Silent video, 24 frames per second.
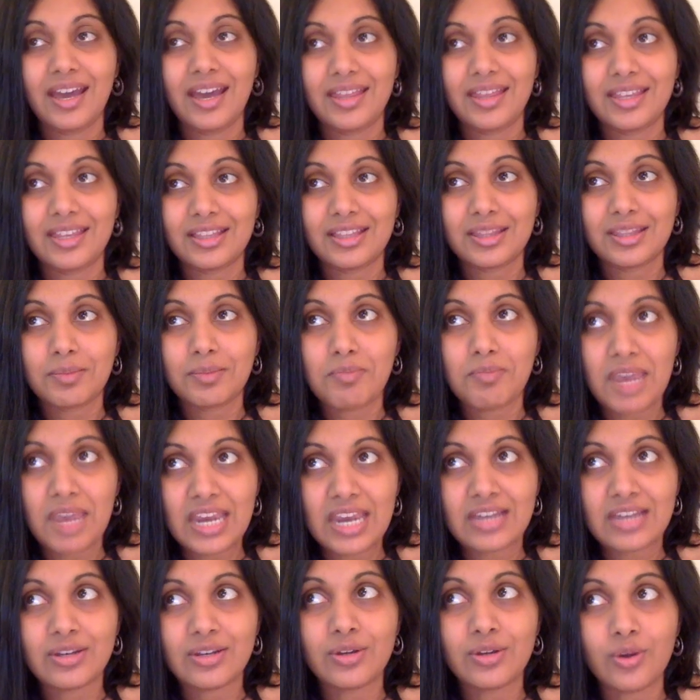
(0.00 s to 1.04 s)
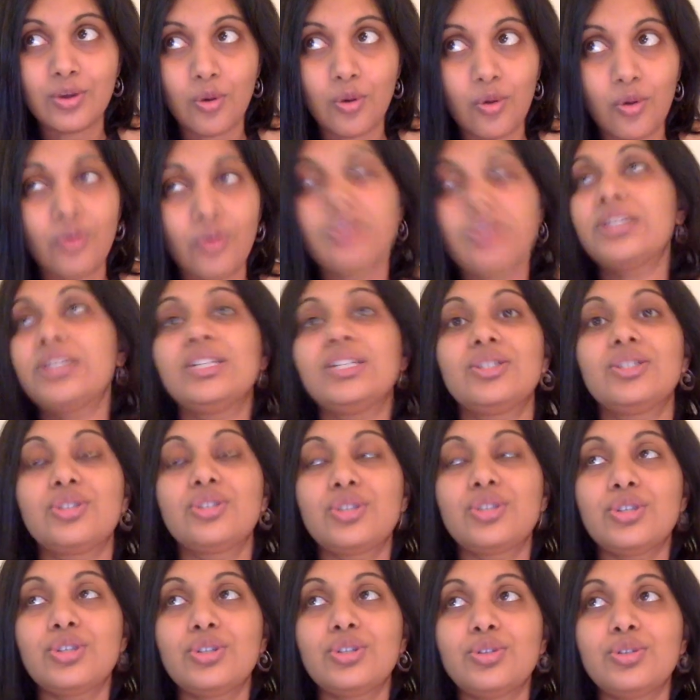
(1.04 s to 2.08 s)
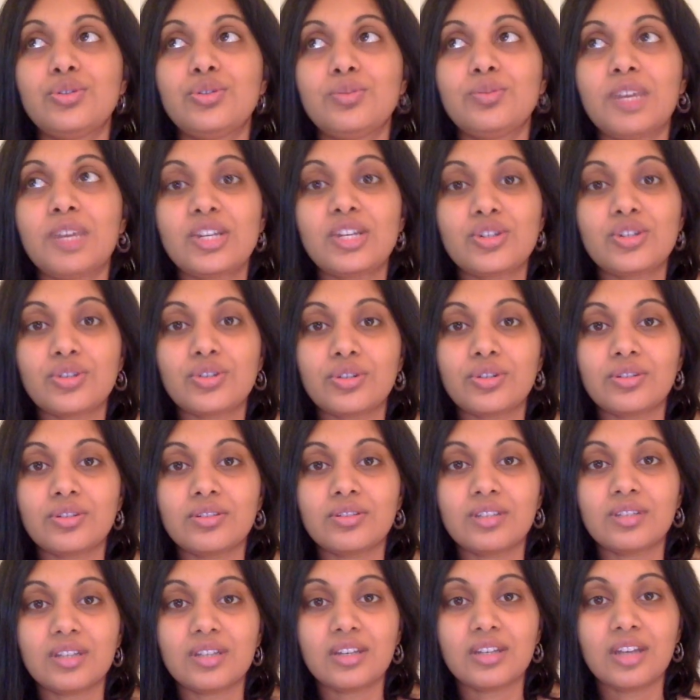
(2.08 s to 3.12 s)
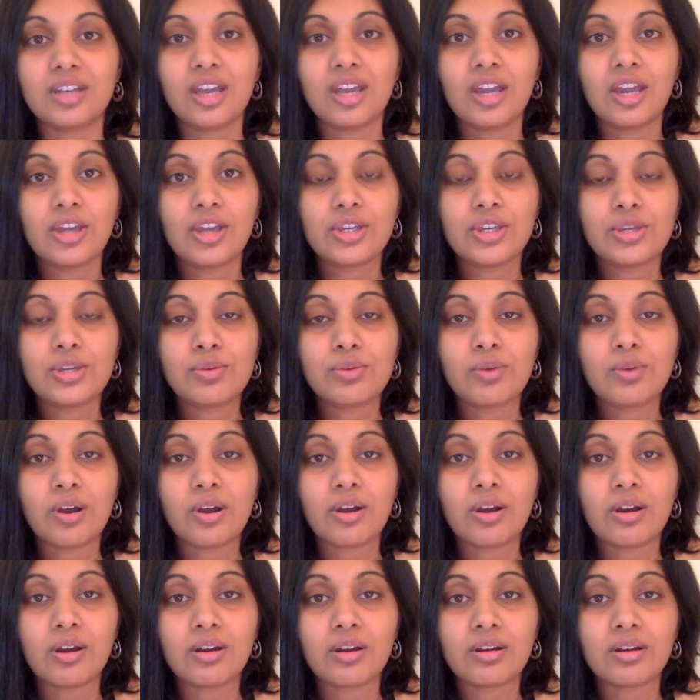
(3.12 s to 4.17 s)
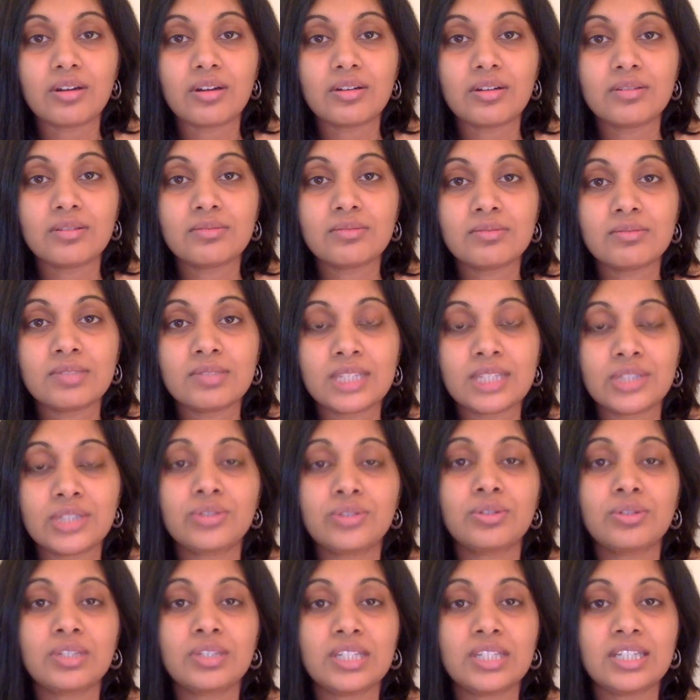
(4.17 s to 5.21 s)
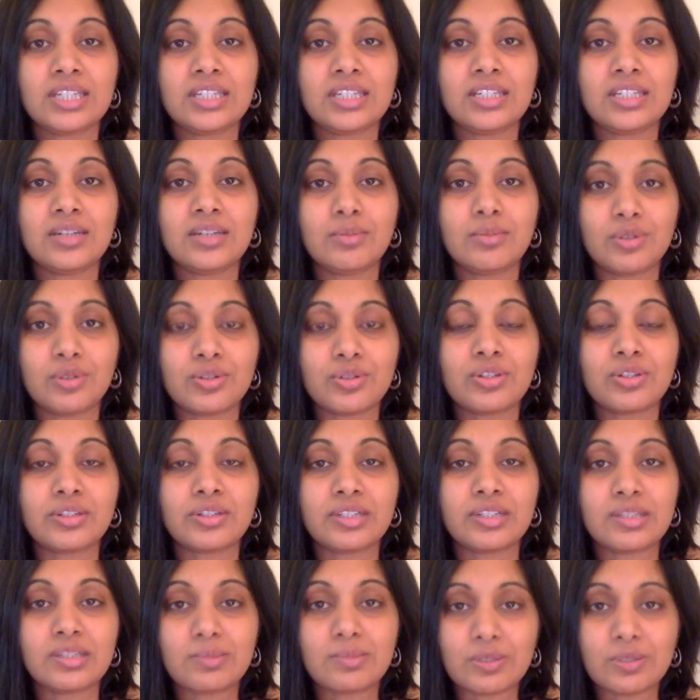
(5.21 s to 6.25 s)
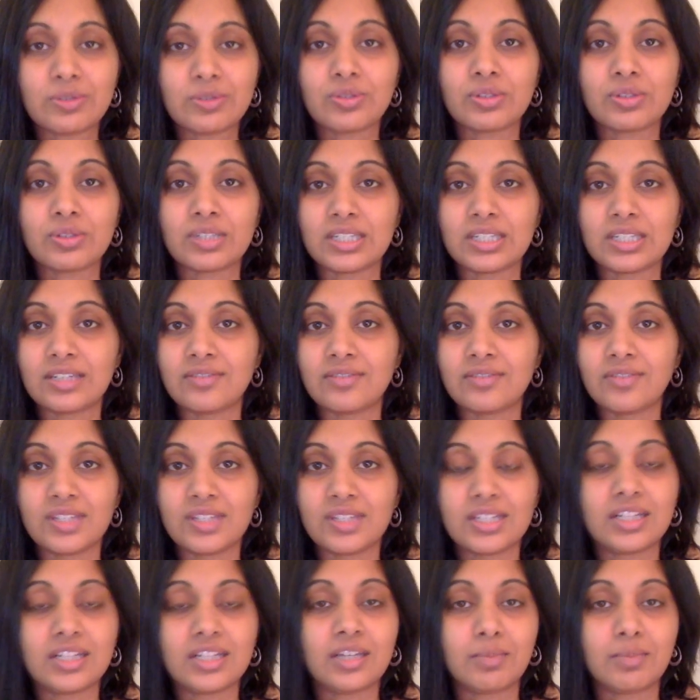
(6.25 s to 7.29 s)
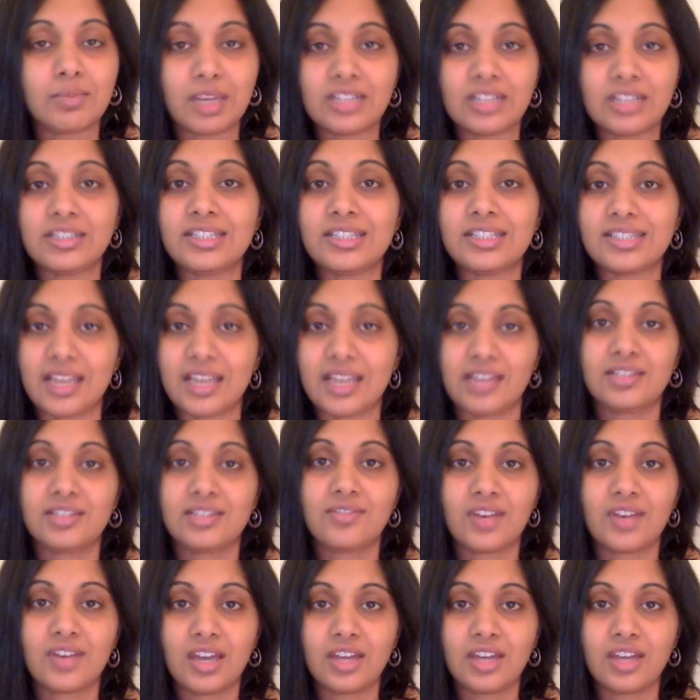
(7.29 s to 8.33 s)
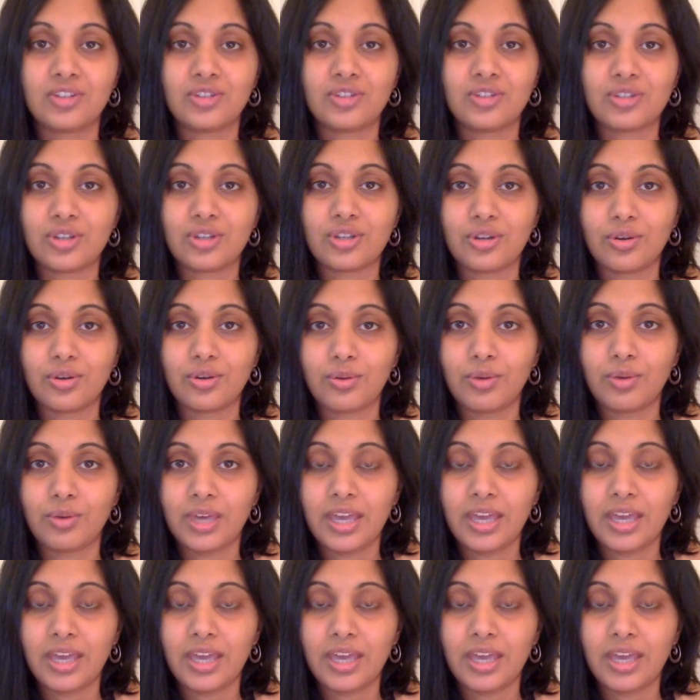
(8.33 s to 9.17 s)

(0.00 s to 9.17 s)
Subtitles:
I think the main goal is to make sure that you are sexually, emotionally, spiritually, physically, mentally satisfied. So